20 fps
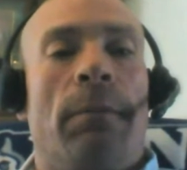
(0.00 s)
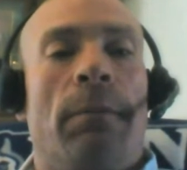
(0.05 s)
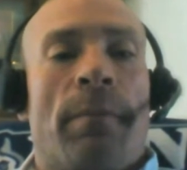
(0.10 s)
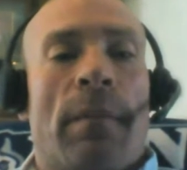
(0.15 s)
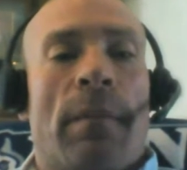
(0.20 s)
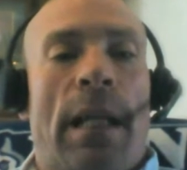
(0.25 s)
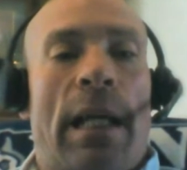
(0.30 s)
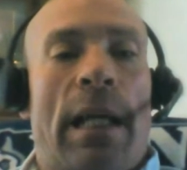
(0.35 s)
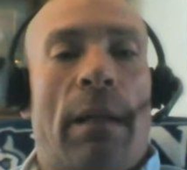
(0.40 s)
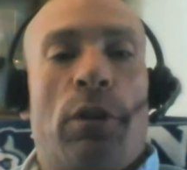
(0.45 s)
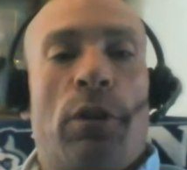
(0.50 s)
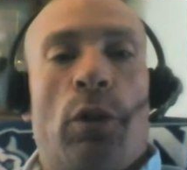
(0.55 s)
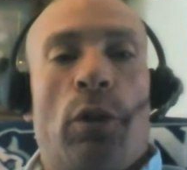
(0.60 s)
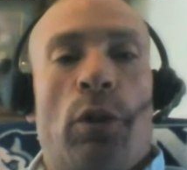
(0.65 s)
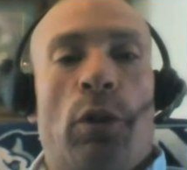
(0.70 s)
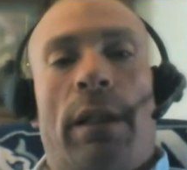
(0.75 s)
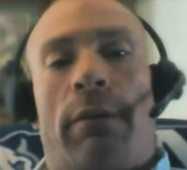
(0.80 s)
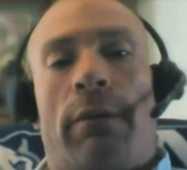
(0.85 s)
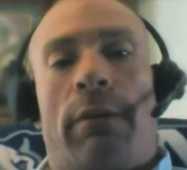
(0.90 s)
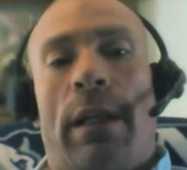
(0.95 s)
And I'm doing it
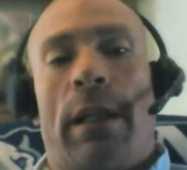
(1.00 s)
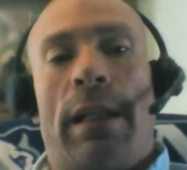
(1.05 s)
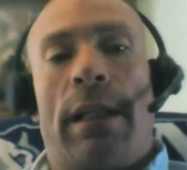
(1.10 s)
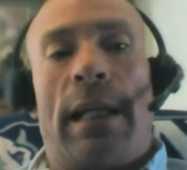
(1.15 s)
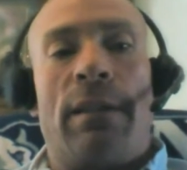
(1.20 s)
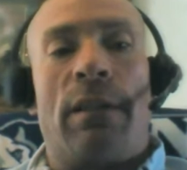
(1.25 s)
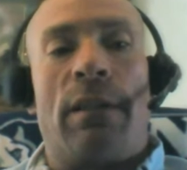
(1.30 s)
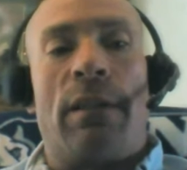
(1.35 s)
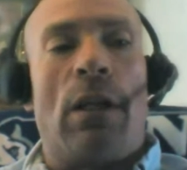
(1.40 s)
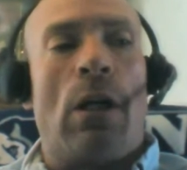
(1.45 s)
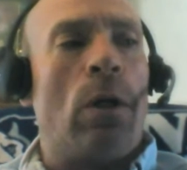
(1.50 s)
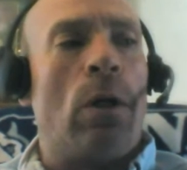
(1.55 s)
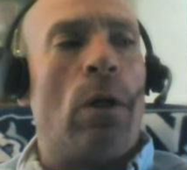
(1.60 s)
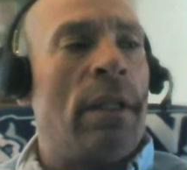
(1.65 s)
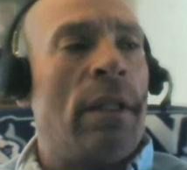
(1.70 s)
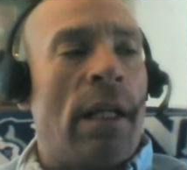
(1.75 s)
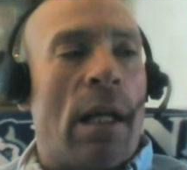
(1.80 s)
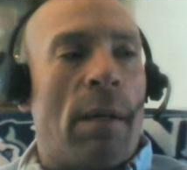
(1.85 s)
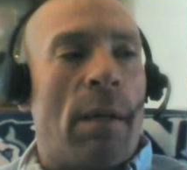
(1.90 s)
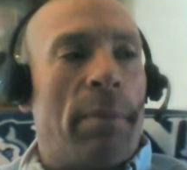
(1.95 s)
right at the node.
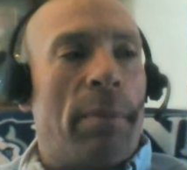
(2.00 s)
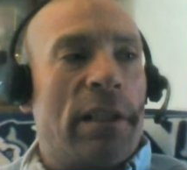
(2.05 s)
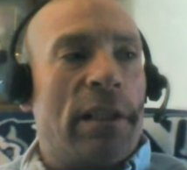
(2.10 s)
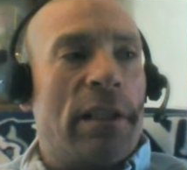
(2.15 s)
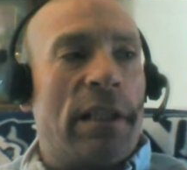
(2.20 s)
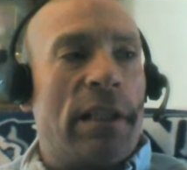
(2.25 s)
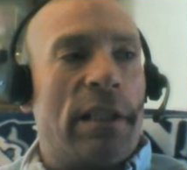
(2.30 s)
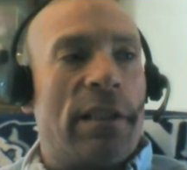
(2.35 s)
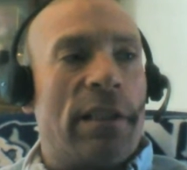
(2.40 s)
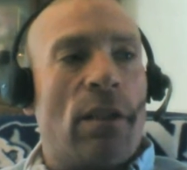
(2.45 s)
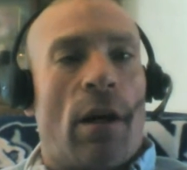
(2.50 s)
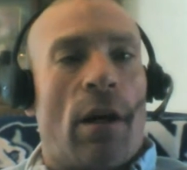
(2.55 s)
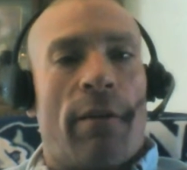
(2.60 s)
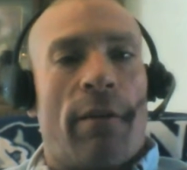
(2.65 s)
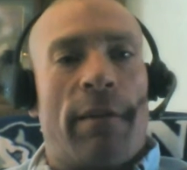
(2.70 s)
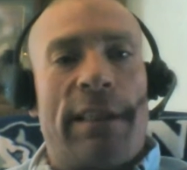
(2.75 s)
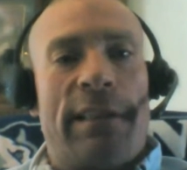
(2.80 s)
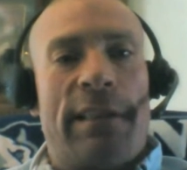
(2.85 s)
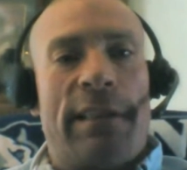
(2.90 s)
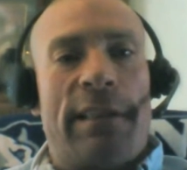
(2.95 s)
And because it's already
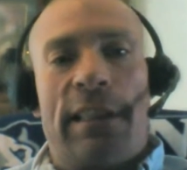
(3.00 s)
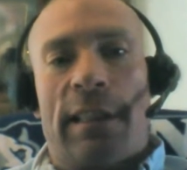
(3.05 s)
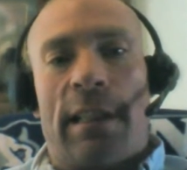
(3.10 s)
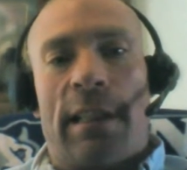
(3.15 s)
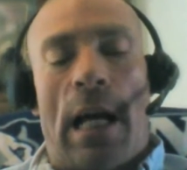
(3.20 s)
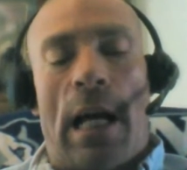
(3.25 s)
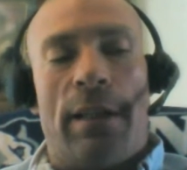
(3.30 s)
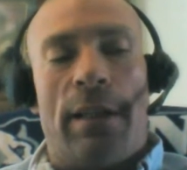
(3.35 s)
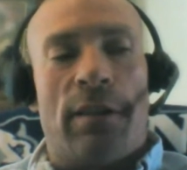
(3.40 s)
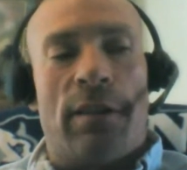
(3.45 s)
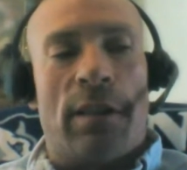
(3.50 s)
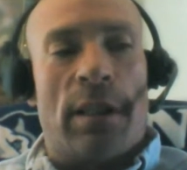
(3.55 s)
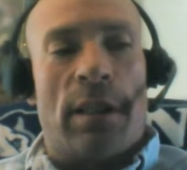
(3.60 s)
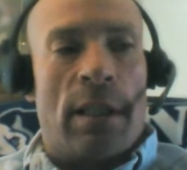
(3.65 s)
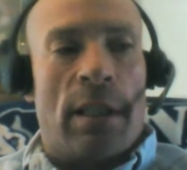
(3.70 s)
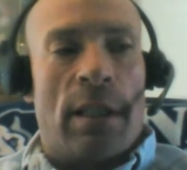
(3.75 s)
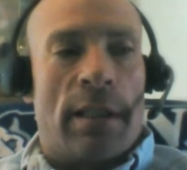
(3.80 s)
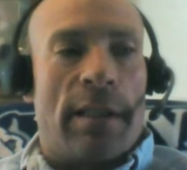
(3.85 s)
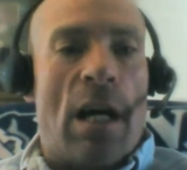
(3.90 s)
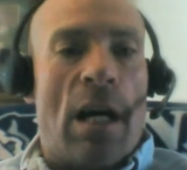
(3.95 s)
digitized,
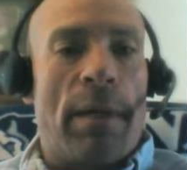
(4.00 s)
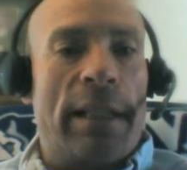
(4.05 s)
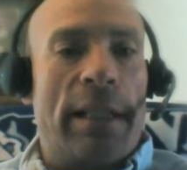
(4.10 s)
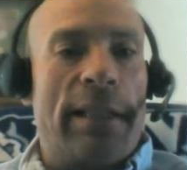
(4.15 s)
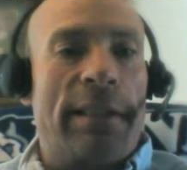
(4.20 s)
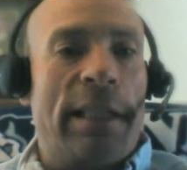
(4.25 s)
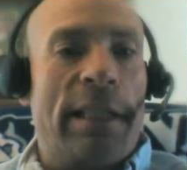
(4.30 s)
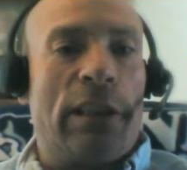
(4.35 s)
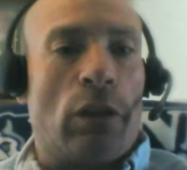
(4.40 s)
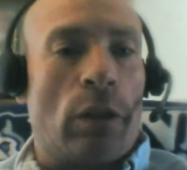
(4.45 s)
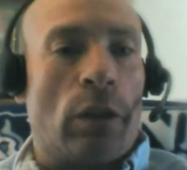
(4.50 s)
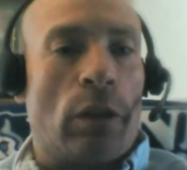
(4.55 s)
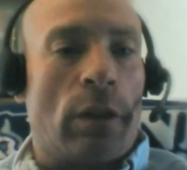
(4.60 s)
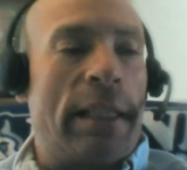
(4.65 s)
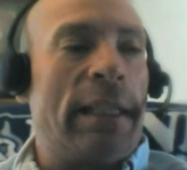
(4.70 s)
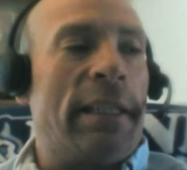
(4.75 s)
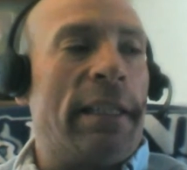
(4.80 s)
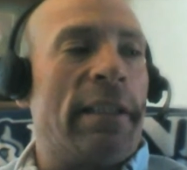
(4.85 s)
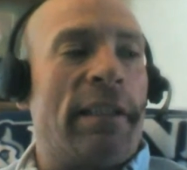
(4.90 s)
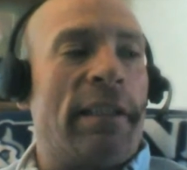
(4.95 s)
now my digital link
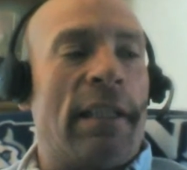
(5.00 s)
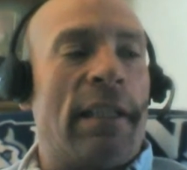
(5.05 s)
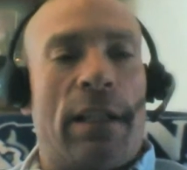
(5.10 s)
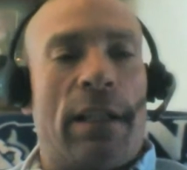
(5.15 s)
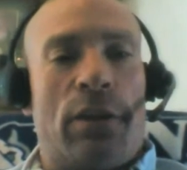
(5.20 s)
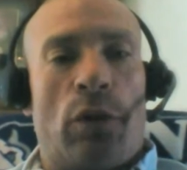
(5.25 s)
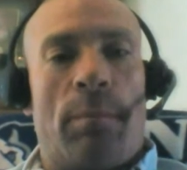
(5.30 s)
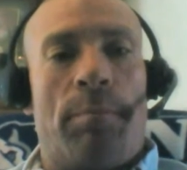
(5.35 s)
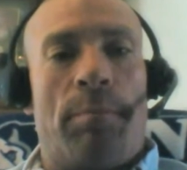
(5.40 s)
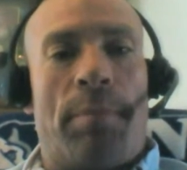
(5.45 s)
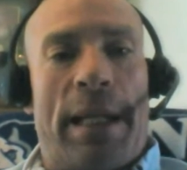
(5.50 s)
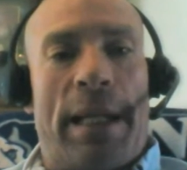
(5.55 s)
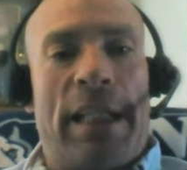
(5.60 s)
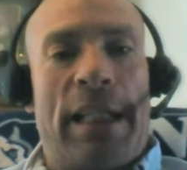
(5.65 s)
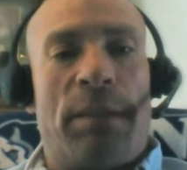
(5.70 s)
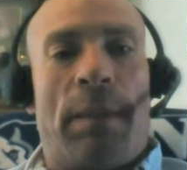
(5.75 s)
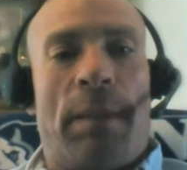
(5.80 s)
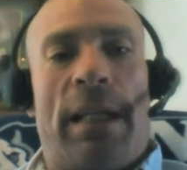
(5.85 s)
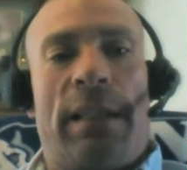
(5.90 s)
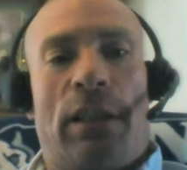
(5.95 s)
is not doing
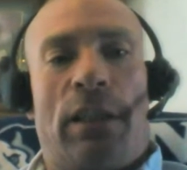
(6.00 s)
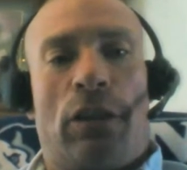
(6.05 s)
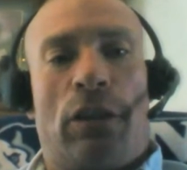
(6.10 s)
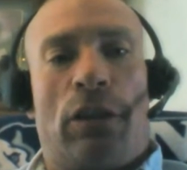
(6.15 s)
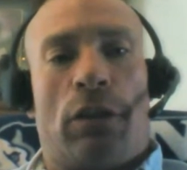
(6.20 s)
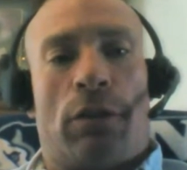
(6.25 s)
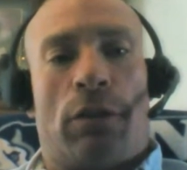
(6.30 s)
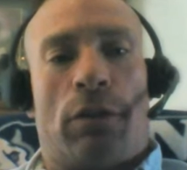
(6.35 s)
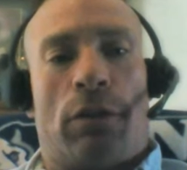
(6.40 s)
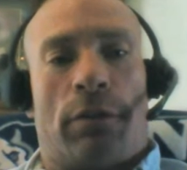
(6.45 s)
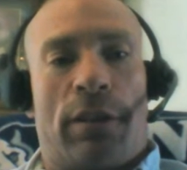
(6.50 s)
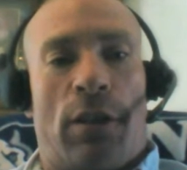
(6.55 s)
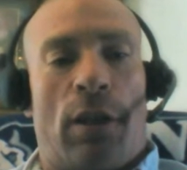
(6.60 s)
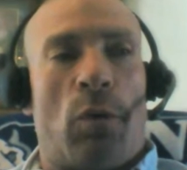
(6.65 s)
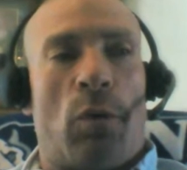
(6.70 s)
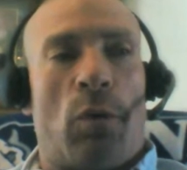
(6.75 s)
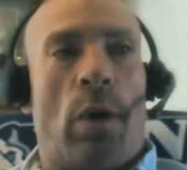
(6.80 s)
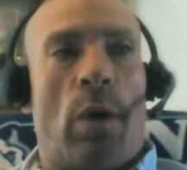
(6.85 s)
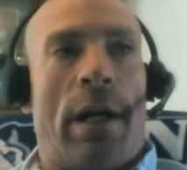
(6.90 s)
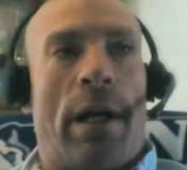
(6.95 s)
baseband digital return
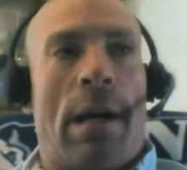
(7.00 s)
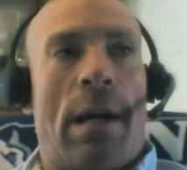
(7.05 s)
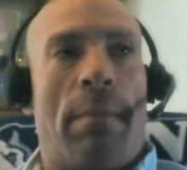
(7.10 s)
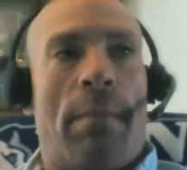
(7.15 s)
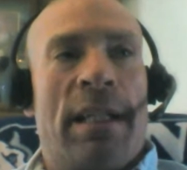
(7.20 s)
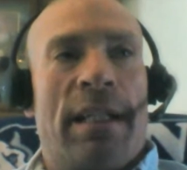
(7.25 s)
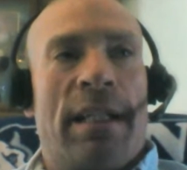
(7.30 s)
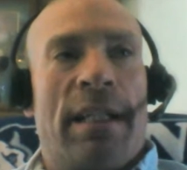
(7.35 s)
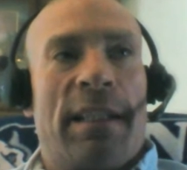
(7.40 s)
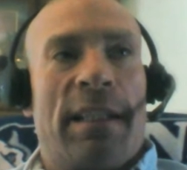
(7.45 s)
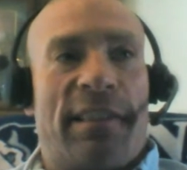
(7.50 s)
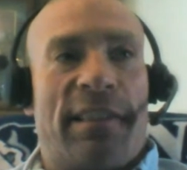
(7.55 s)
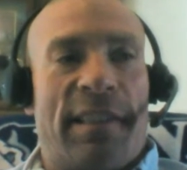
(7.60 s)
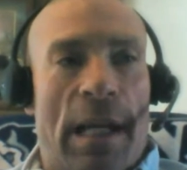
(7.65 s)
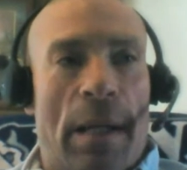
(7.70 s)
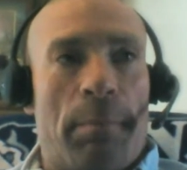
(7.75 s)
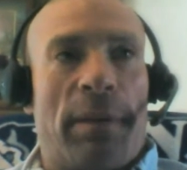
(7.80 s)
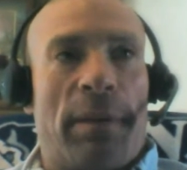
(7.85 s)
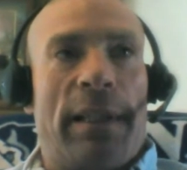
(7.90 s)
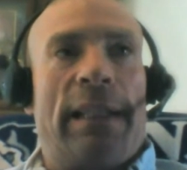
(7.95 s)
where I'm
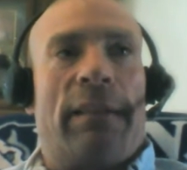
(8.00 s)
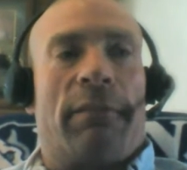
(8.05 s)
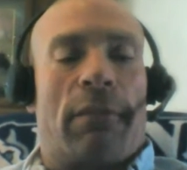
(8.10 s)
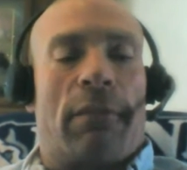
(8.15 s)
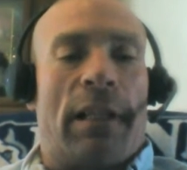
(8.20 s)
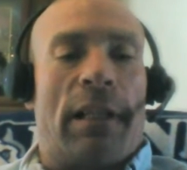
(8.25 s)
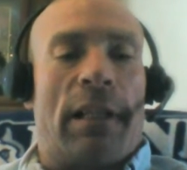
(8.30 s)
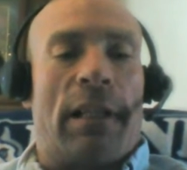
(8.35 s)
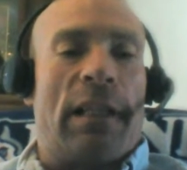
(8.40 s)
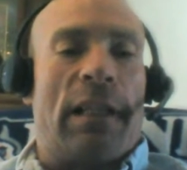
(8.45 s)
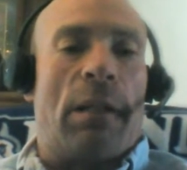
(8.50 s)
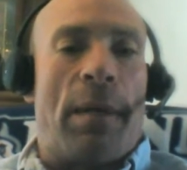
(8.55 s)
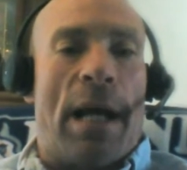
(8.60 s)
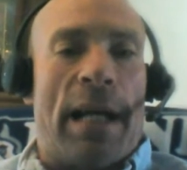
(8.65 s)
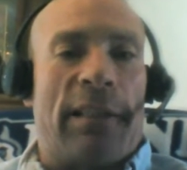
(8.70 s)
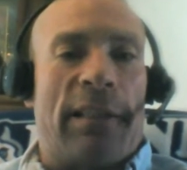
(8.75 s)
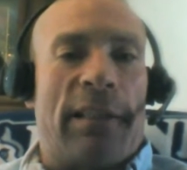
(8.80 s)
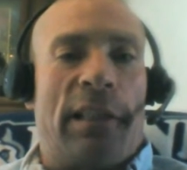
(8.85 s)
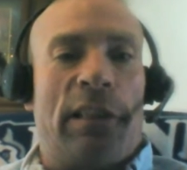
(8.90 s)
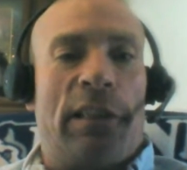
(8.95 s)
sampling and running it back to
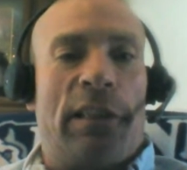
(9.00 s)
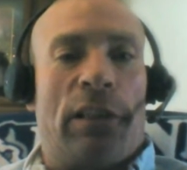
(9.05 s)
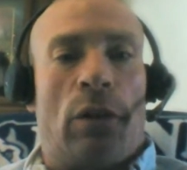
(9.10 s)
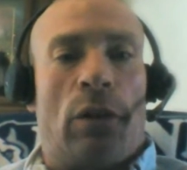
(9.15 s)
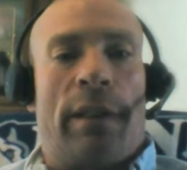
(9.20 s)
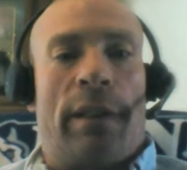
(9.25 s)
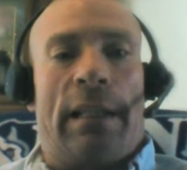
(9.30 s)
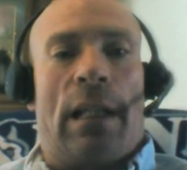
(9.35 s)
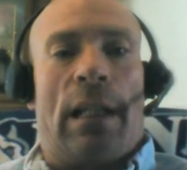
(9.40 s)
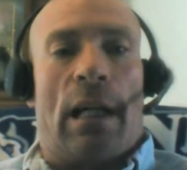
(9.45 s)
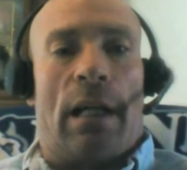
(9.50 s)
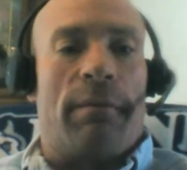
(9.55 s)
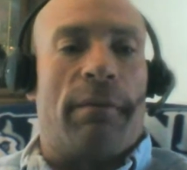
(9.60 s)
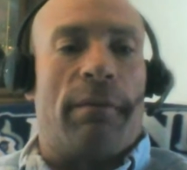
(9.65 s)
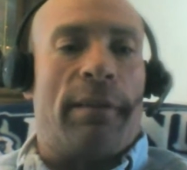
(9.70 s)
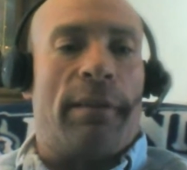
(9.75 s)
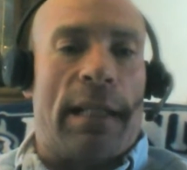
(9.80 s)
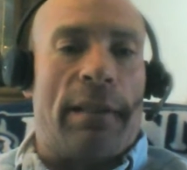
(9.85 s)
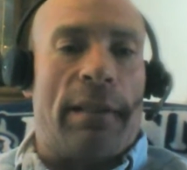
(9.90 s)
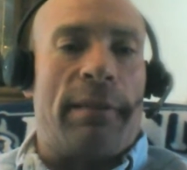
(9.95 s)
digital, then
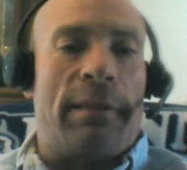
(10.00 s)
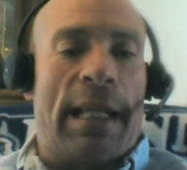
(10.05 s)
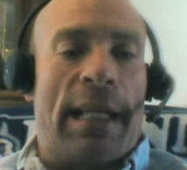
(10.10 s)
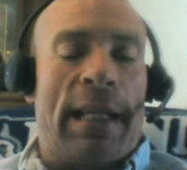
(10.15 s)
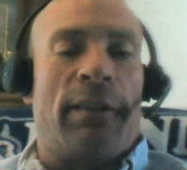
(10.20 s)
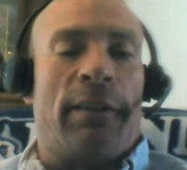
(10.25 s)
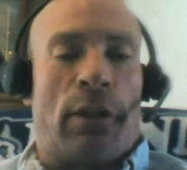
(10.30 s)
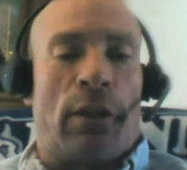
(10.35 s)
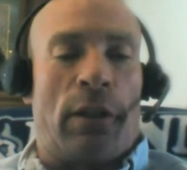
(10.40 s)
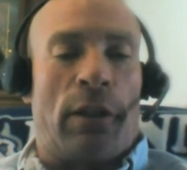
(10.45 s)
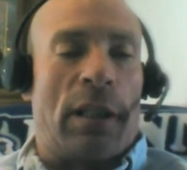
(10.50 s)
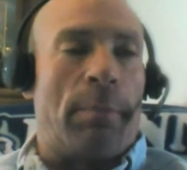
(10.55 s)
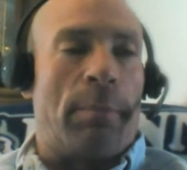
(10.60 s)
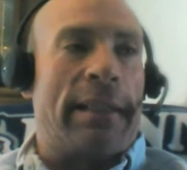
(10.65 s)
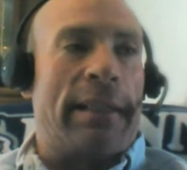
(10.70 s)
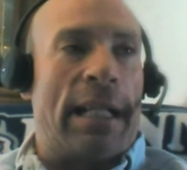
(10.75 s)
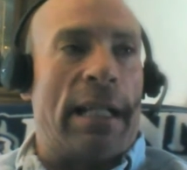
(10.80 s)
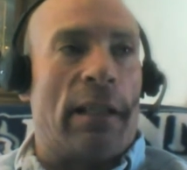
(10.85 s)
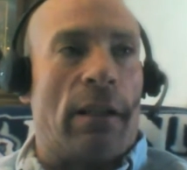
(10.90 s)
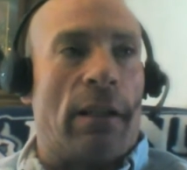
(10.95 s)
then turning it back to
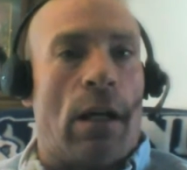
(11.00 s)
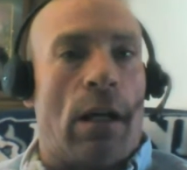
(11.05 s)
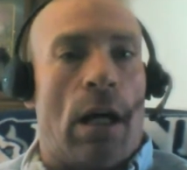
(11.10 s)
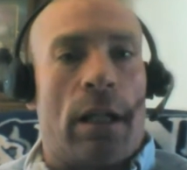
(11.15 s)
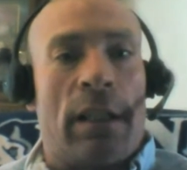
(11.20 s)
analog.